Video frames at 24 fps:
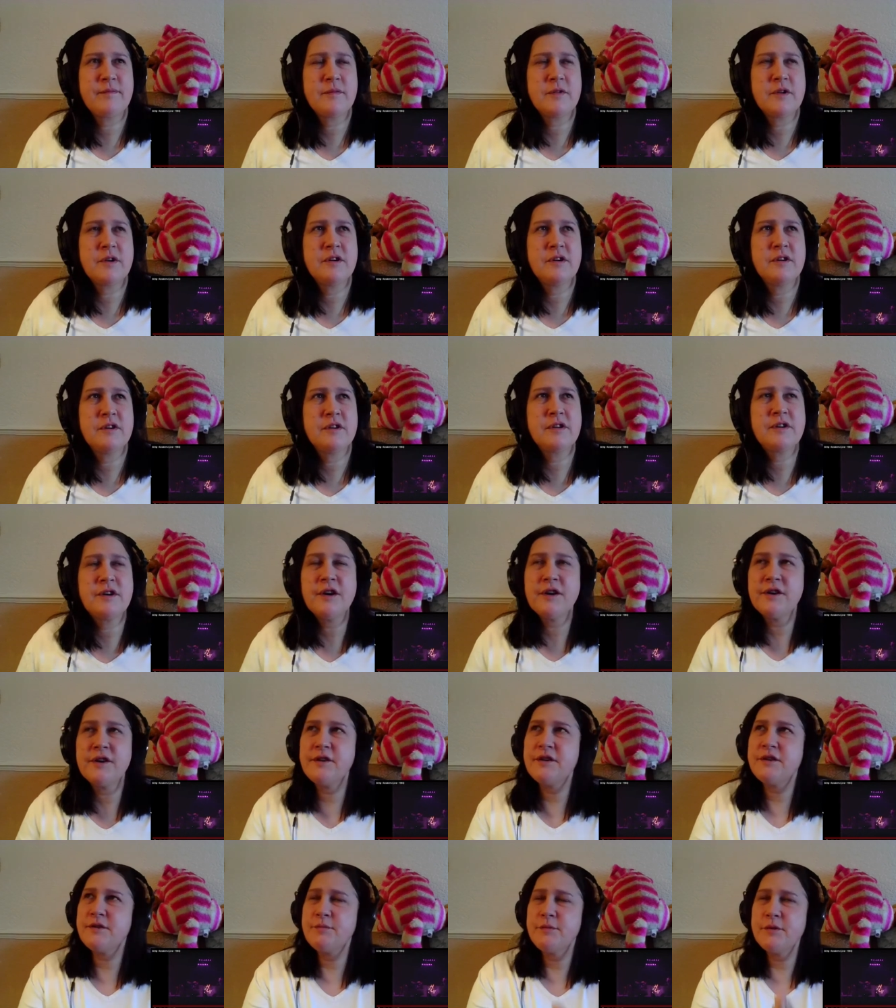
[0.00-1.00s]
oh God,
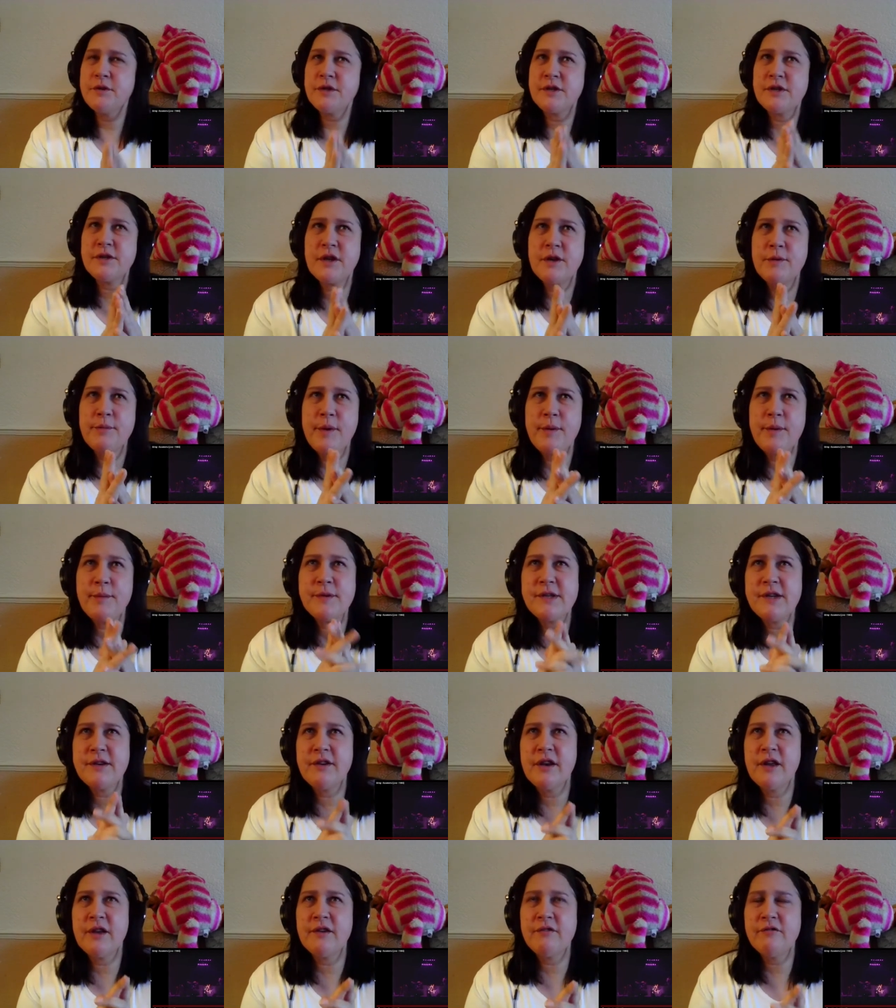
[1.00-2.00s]
it's, it's going to make me
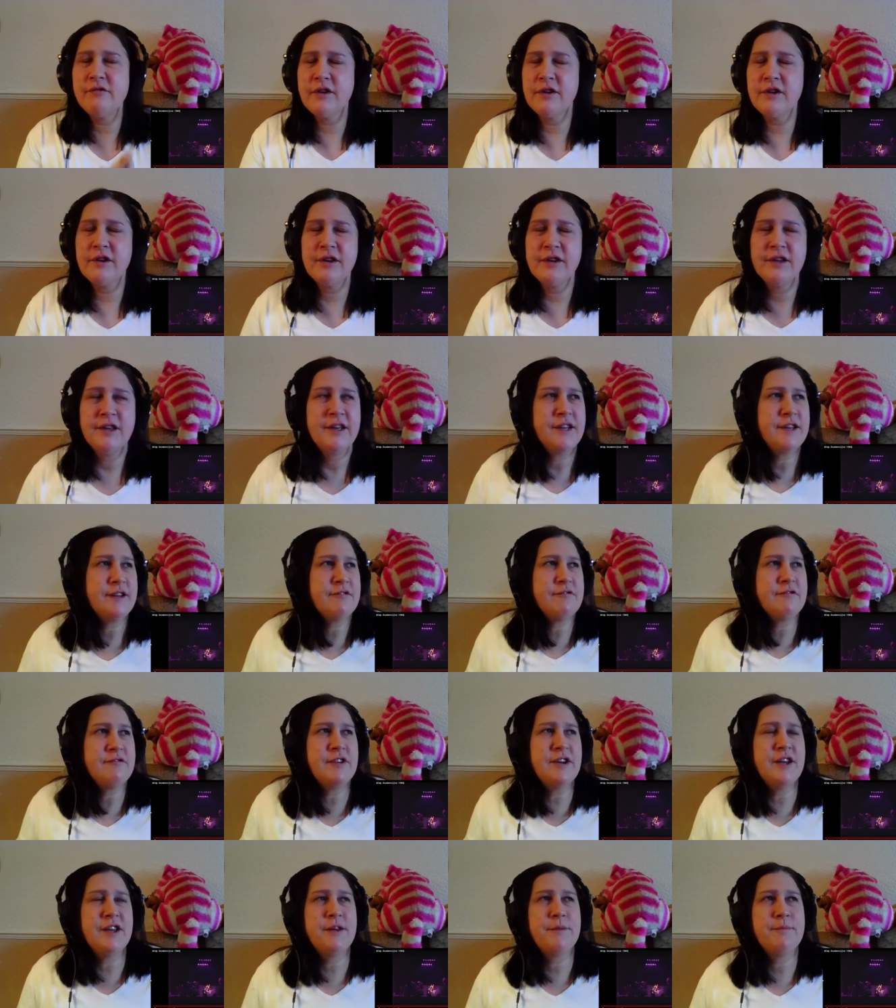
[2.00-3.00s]
sound like re
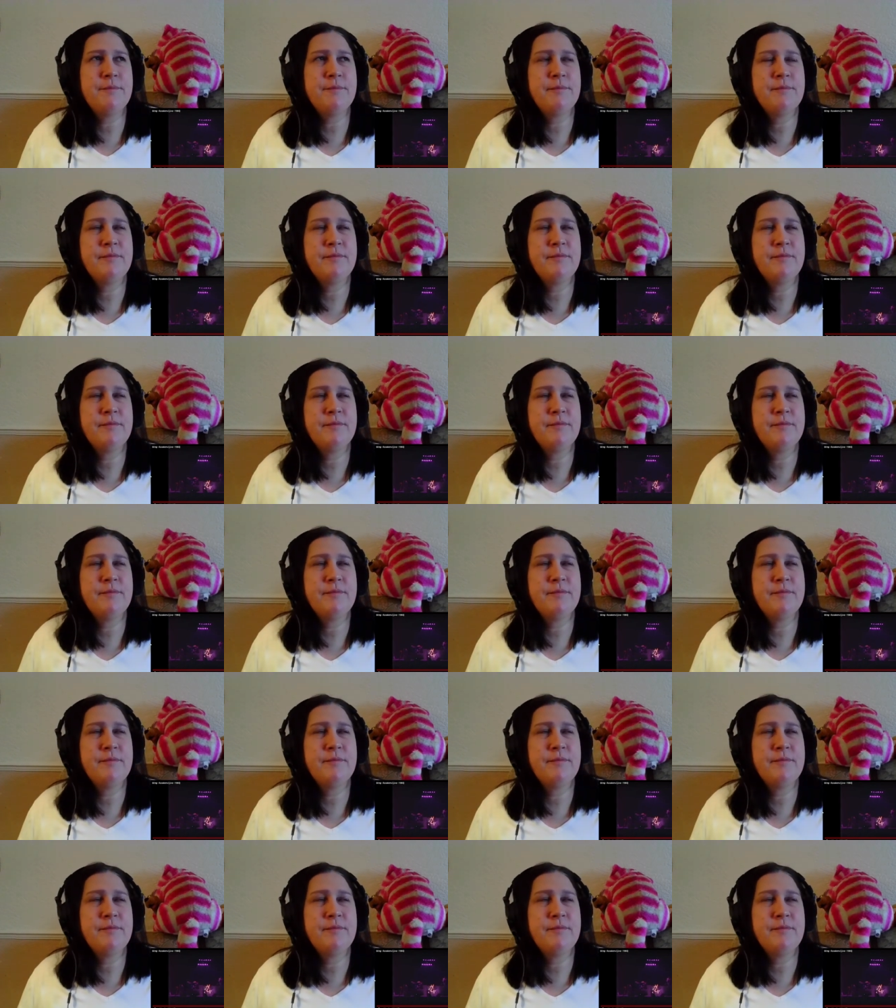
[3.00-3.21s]
really